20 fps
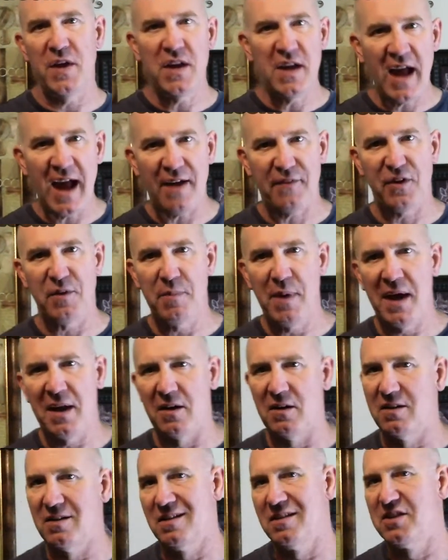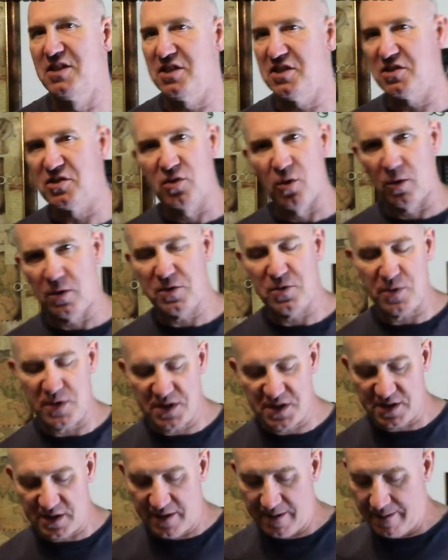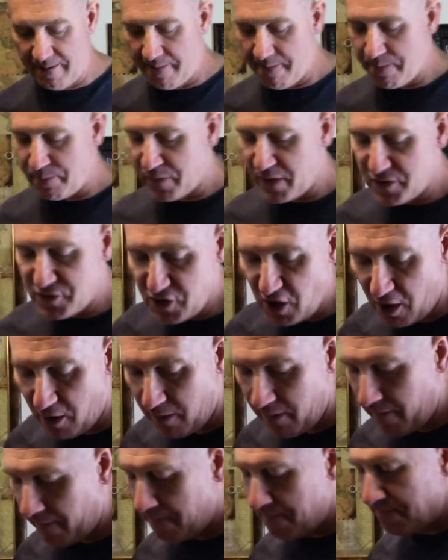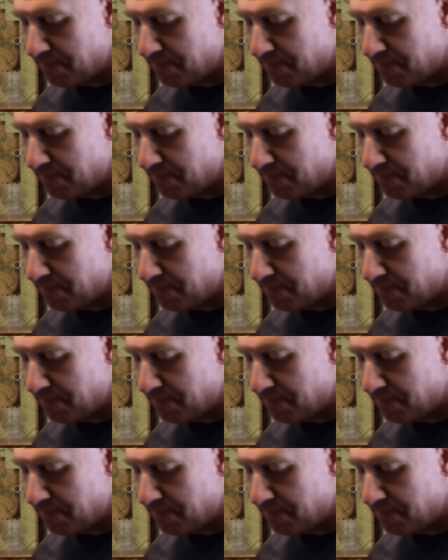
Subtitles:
you have to pedal. It's just torturous. So